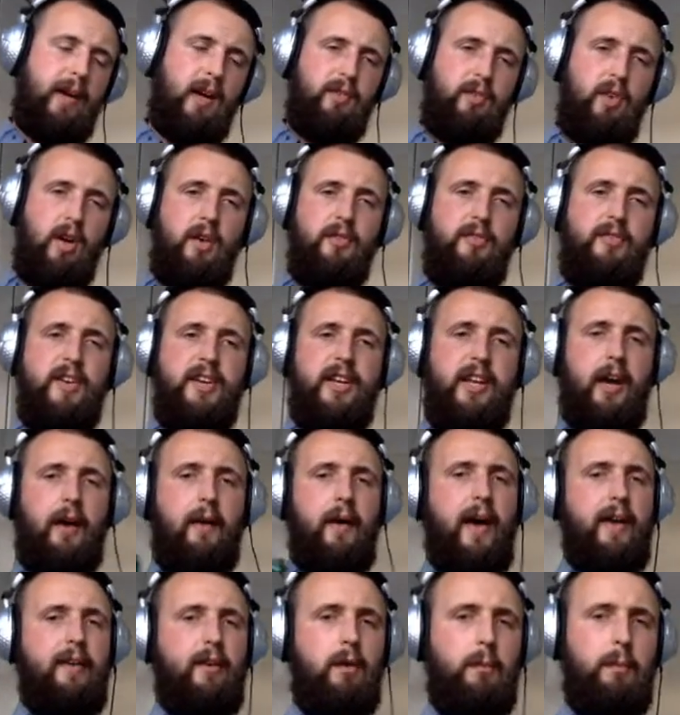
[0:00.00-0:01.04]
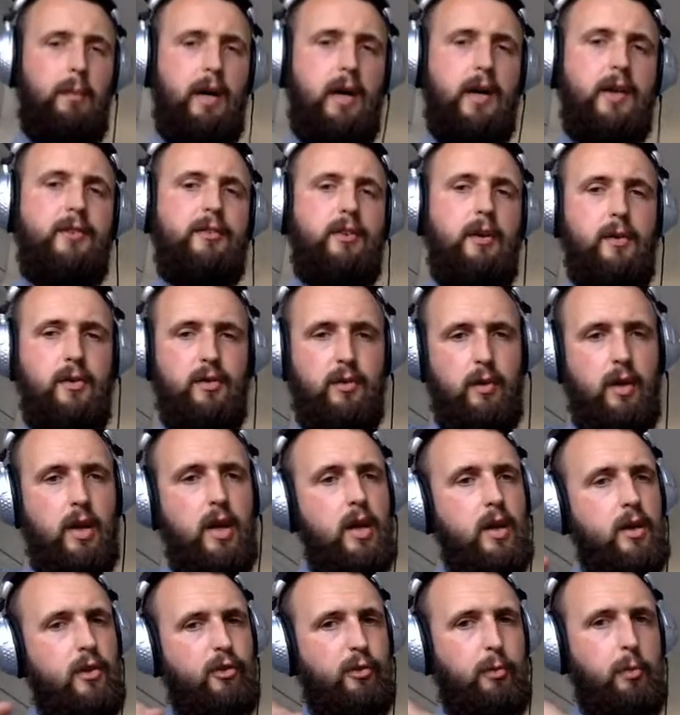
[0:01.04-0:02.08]
I've got a video head on mine, so it's
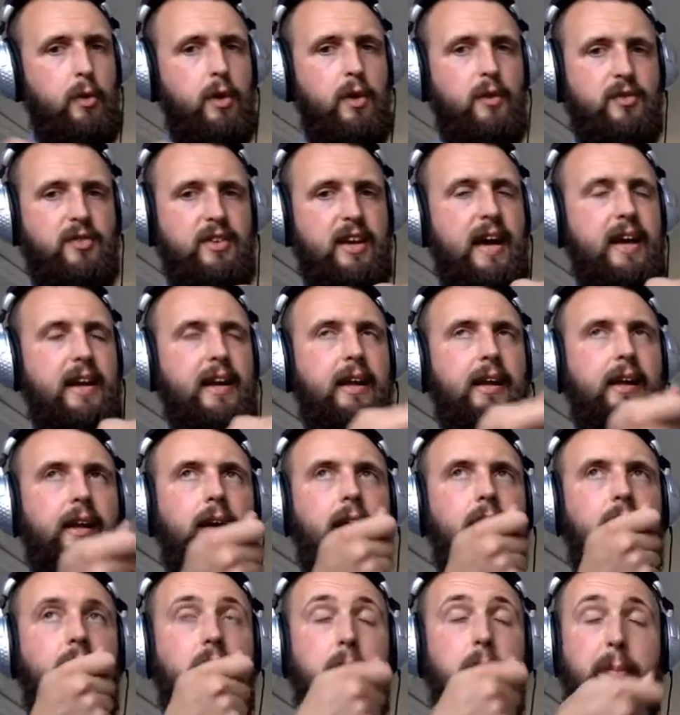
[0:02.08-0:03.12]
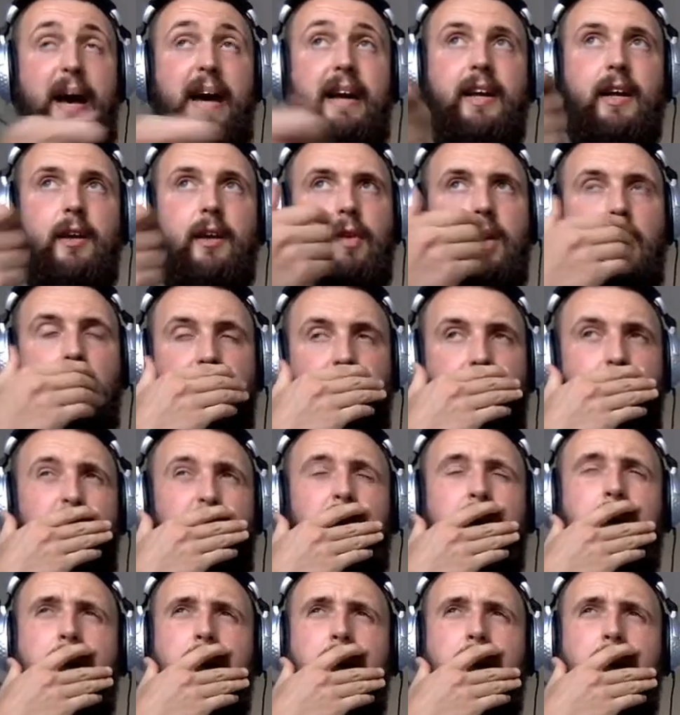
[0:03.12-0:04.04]
smooth tanning, uh, panning rather.